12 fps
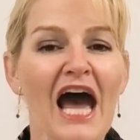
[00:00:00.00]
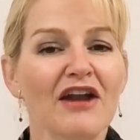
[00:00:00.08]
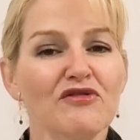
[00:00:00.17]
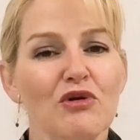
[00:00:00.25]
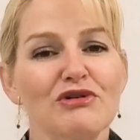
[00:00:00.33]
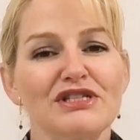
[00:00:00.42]

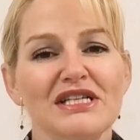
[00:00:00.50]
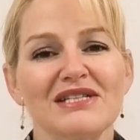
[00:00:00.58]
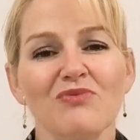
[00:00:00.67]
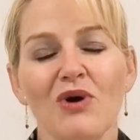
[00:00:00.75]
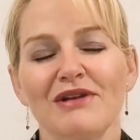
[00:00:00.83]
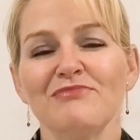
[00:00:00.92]
And of course,
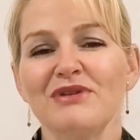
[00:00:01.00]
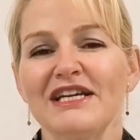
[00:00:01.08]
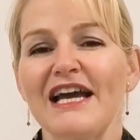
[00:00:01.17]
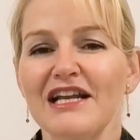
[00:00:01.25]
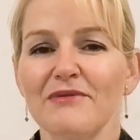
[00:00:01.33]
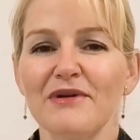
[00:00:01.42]
there's one
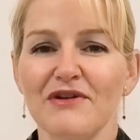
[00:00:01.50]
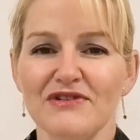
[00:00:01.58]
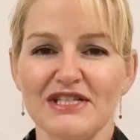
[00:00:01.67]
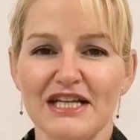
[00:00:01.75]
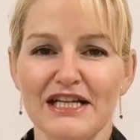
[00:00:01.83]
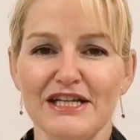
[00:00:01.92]
big element of
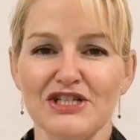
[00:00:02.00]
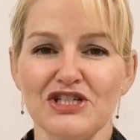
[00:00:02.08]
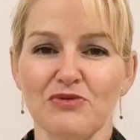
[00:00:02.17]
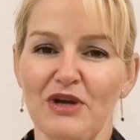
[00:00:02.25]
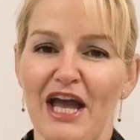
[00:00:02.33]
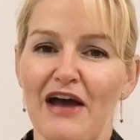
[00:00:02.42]

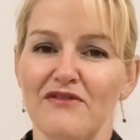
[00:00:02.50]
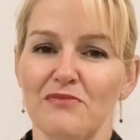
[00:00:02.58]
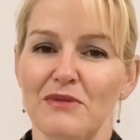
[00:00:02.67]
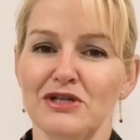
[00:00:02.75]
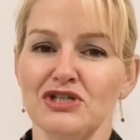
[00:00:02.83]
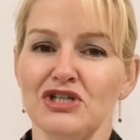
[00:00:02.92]
selection we
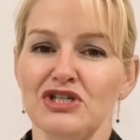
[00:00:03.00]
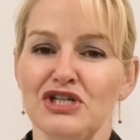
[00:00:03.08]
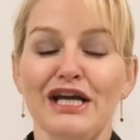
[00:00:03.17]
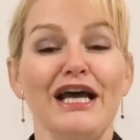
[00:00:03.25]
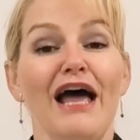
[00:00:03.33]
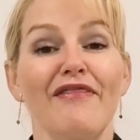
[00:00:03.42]
haven't mentioned
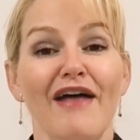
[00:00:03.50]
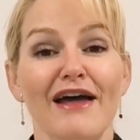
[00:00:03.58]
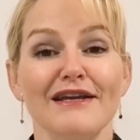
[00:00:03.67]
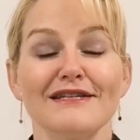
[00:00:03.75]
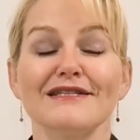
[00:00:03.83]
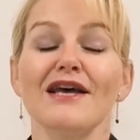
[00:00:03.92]
yet, and
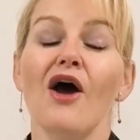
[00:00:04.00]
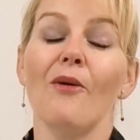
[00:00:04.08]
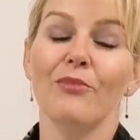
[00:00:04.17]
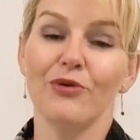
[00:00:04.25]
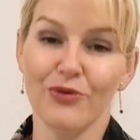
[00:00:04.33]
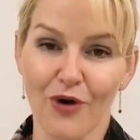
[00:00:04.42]
that is
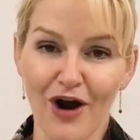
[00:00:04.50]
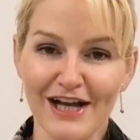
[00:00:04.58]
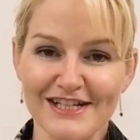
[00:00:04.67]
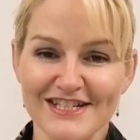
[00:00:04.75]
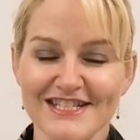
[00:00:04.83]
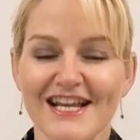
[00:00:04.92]

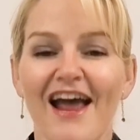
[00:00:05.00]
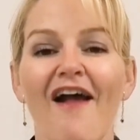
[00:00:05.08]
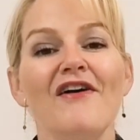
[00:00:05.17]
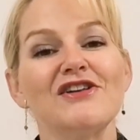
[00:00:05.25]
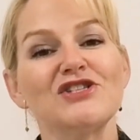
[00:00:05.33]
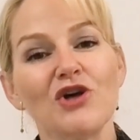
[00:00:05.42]
price.
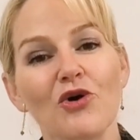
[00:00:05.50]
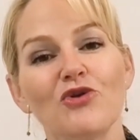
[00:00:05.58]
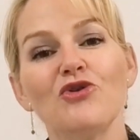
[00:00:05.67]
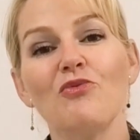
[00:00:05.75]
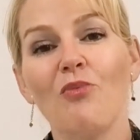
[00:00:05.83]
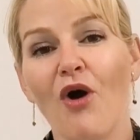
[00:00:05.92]
So
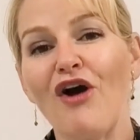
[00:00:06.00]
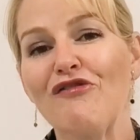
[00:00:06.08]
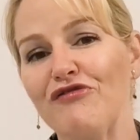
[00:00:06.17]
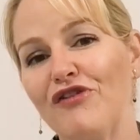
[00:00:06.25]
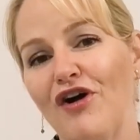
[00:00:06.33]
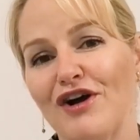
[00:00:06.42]
you
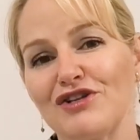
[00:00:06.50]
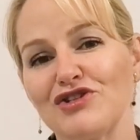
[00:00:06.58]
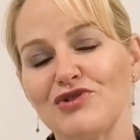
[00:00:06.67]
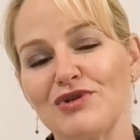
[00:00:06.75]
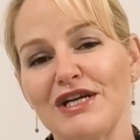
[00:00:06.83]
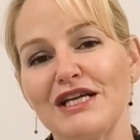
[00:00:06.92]
might find
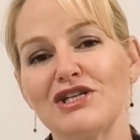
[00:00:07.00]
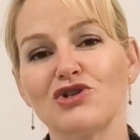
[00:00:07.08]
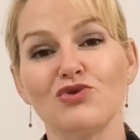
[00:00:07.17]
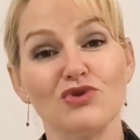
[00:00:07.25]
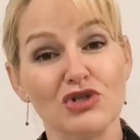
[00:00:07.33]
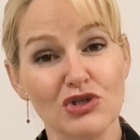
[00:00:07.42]
you need
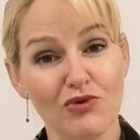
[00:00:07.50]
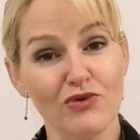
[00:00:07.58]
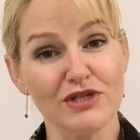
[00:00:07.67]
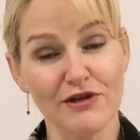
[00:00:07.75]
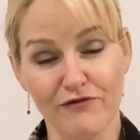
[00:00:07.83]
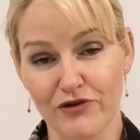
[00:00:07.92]
to
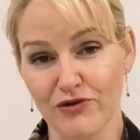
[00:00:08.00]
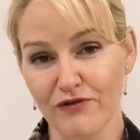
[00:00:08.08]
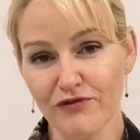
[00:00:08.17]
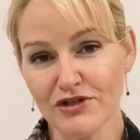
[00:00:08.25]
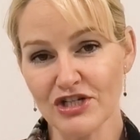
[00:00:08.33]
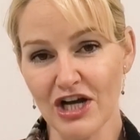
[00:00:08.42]
source a few
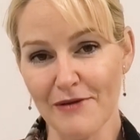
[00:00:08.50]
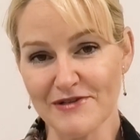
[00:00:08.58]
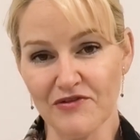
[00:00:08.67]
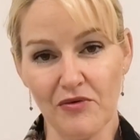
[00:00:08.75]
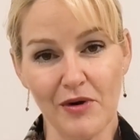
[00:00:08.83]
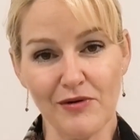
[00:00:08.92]
different
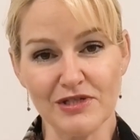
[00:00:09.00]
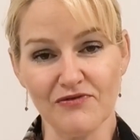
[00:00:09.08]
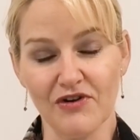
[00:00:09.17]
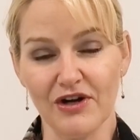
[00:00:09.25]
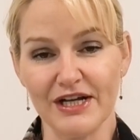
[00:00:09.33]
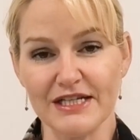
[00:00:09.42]
types of
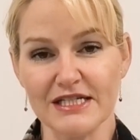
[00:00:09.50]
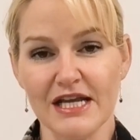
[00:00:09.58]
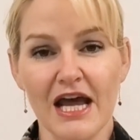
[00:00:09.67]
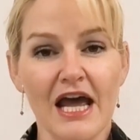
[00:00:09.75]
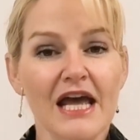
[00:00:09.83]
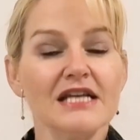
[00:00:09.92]
emulsifiers.
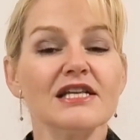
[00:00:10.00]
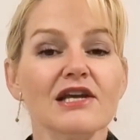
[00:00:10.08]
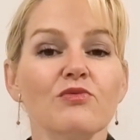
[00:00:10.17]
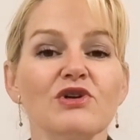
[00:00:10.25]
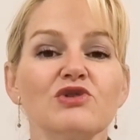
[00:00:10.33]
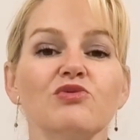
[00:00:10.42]

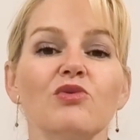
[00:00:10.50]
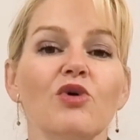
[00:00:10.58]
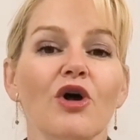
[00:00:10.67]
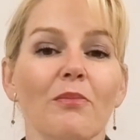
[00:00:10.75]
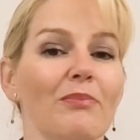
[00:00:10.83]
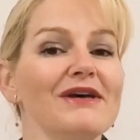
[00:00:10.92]
See which will
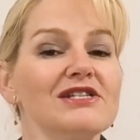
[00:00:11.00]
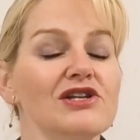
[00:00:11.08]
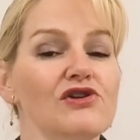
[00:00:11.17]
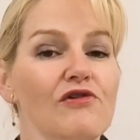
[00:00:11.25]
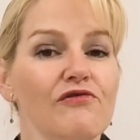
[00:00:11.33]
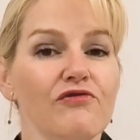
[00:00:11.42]
work
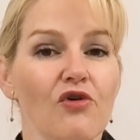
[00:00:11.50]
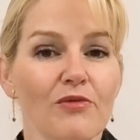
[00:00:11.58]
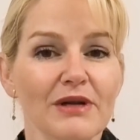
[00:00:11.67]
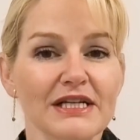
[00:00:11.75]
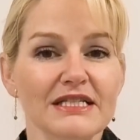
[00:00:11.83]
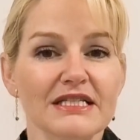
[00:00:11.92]
best in your
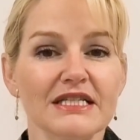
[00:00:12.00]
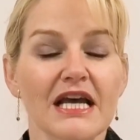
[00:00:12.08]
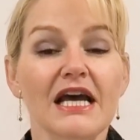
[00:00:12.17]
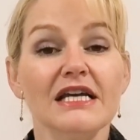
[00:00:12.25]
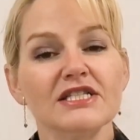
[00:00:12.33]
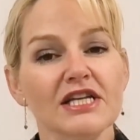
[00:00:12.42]
formulas.
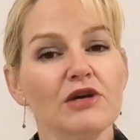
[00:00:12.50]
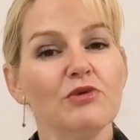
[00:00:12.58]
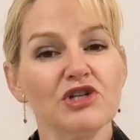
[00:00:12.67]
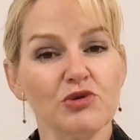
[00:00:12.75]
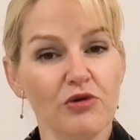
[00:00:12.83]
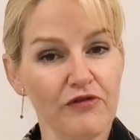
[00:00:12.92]
See
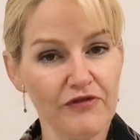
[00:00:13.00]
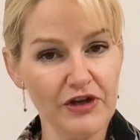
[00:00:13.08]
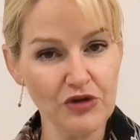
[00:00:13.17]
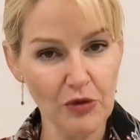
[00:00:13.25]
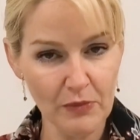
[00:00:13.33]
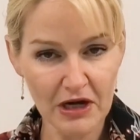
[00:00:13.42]
which will
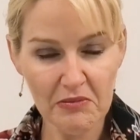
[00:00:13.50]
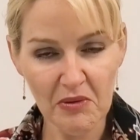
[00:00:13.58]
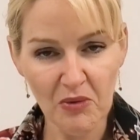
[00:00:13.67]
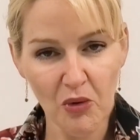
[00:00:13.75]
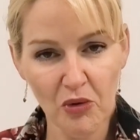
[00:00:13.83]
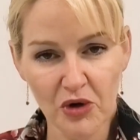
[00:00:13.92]
fit your
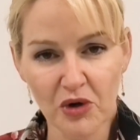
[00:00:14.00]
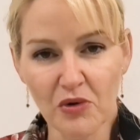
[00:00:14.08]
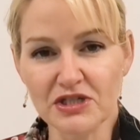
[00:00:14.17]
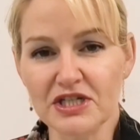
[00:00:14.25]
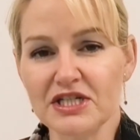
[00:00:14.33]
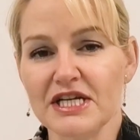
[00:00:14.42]
minimum order
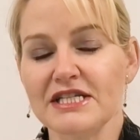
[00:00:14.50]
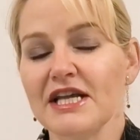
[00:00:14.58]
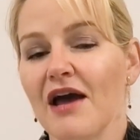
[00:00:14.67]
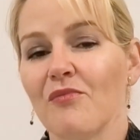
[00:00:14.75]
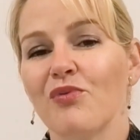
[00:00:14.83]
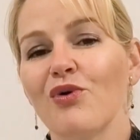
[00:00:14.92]
quantities
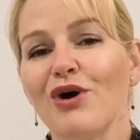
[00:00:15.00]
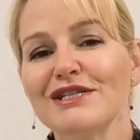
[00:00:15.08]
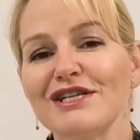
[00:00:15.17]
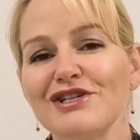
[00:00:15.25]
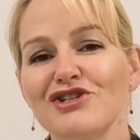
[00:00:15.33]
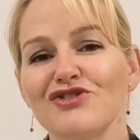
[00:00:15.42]
and
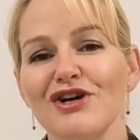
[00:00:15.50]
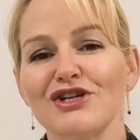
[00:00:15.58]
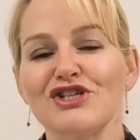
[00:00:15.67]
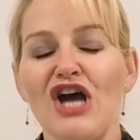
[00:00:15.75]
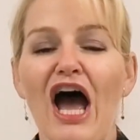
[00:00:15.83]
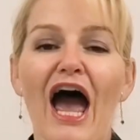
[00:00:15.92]
pricing
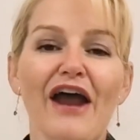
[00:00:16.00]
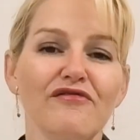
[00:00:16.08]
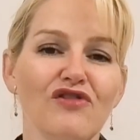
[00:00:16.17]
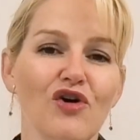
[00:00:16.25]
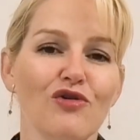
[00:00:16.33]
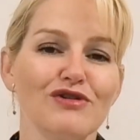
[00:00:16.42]
structure and
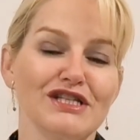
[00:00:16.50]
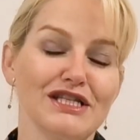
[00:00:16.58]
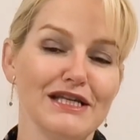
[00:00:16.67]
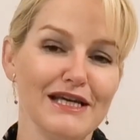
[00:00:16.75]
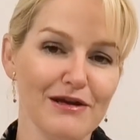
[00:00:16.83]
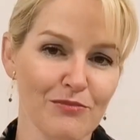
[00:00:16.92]
of course
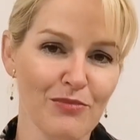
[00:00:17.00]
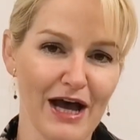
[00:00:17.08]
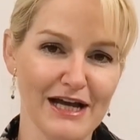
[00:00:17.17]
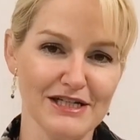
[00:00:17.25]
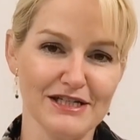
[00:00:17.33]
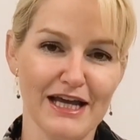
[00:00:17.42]
the
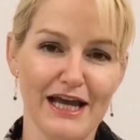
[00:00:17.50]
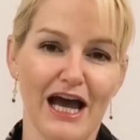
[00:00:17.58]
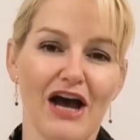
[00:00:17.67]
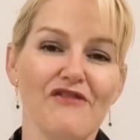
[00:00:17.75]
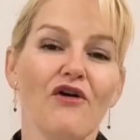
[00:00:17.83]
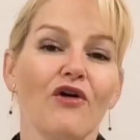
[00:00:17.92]
impact they have